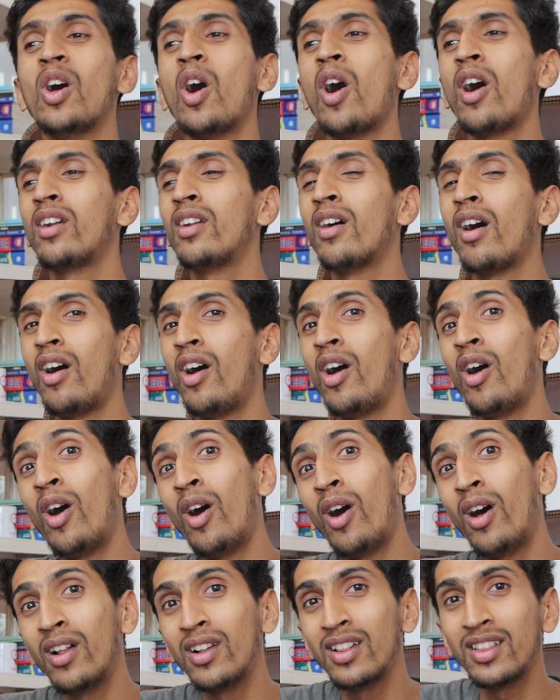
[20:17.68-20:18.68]
learn
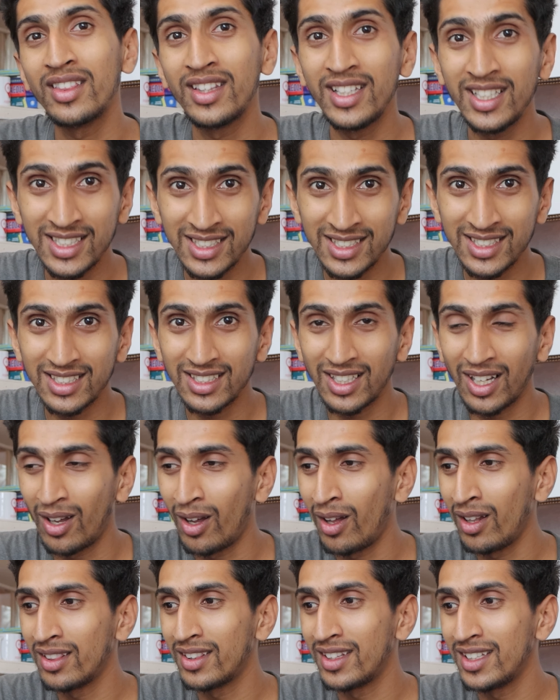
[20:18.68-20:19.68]
all this
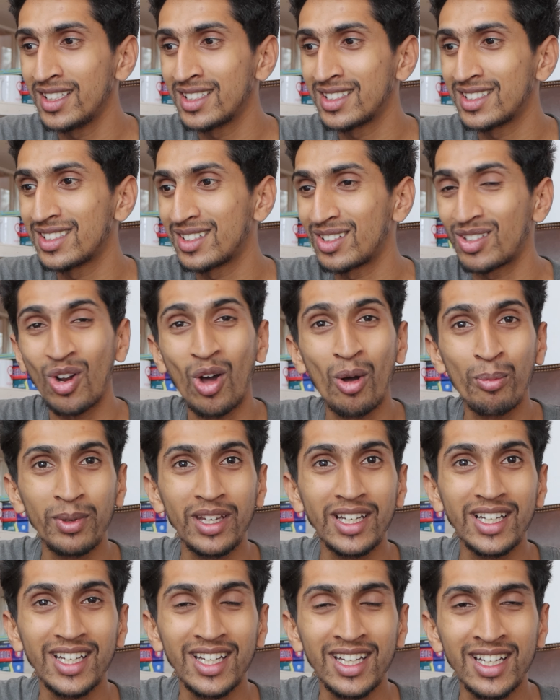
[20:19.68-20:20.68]

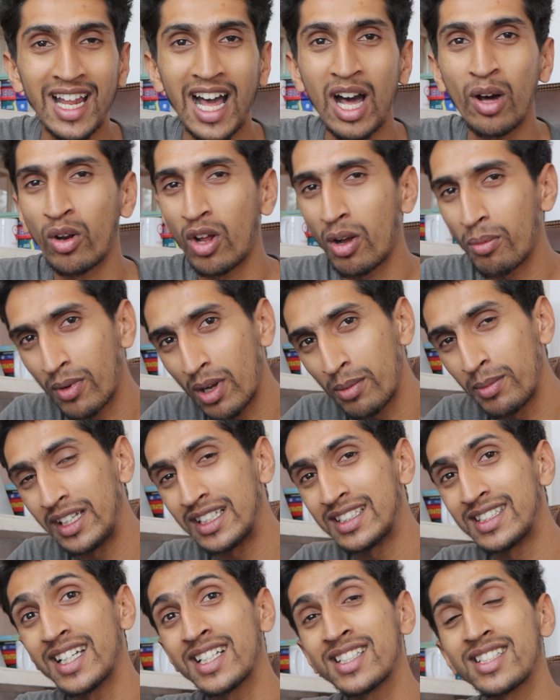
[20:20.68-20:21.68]
topic in our
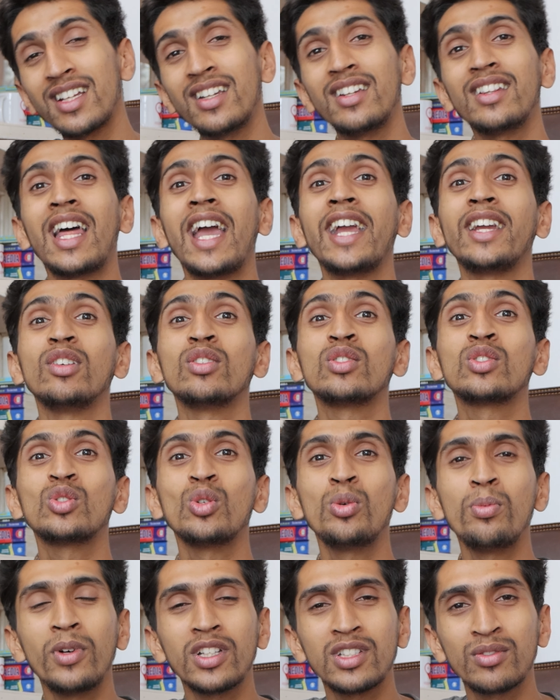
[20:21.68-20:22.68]
upcoming section. Thank you
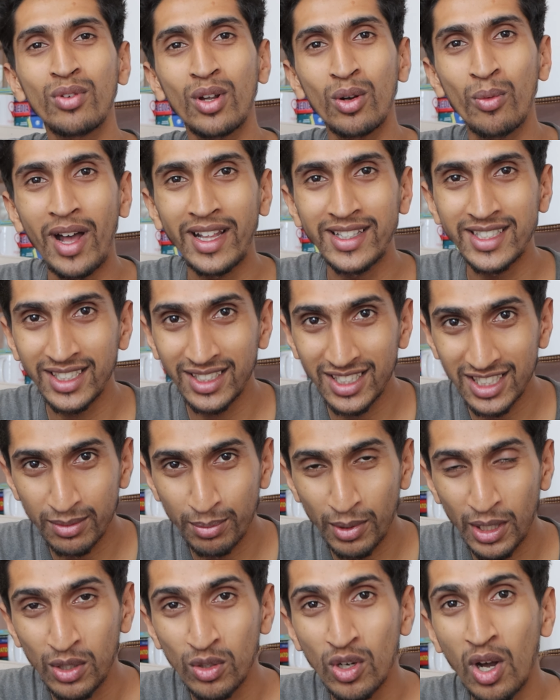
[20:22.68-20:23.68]
so much for watching
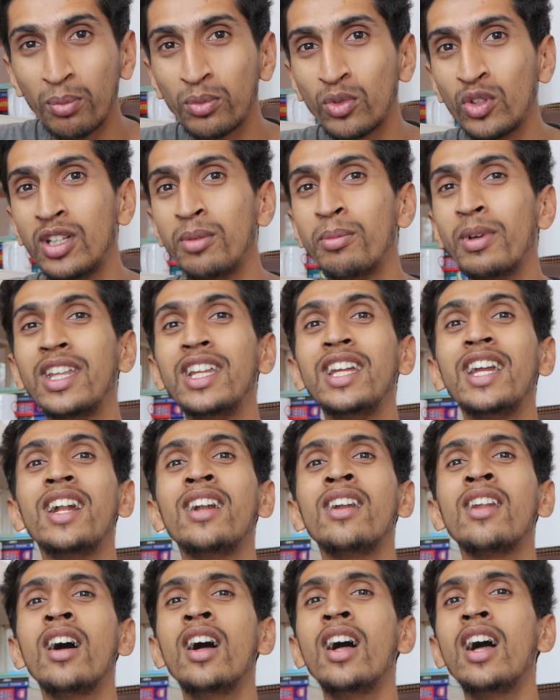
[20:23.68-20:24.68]
this video up to the very
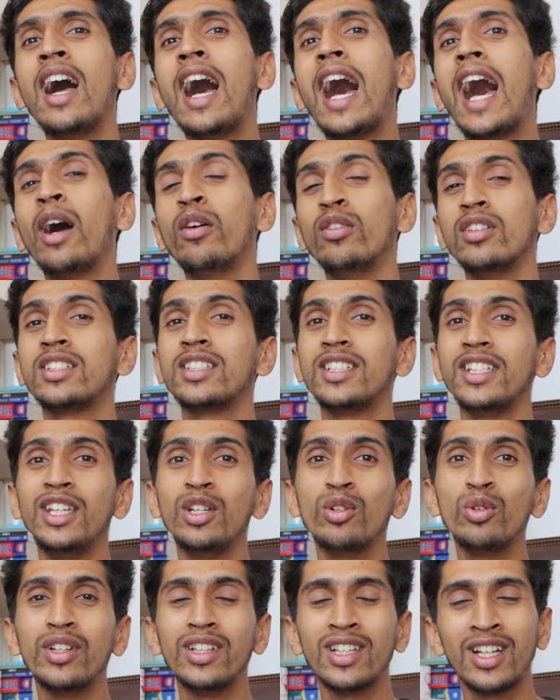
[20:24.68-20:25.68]
end. I will
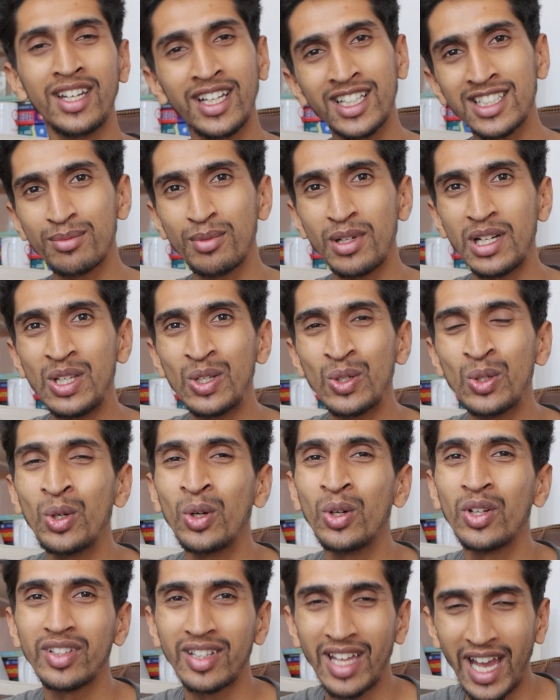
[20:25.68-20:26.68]
see you in the next
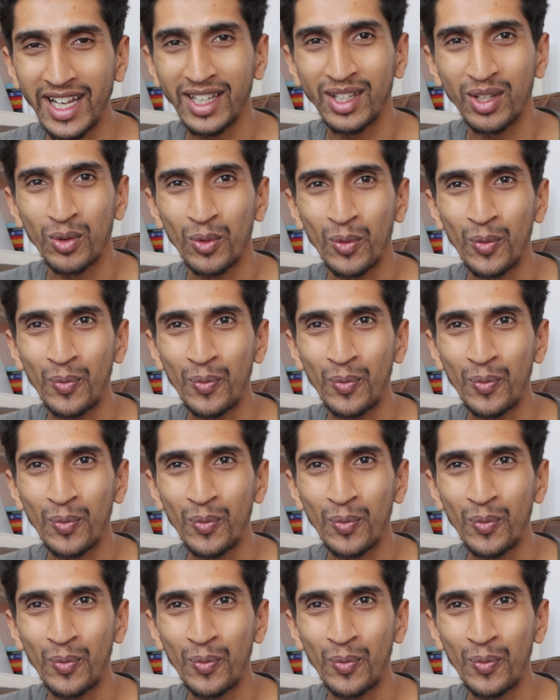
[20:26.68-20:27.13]
video. Thank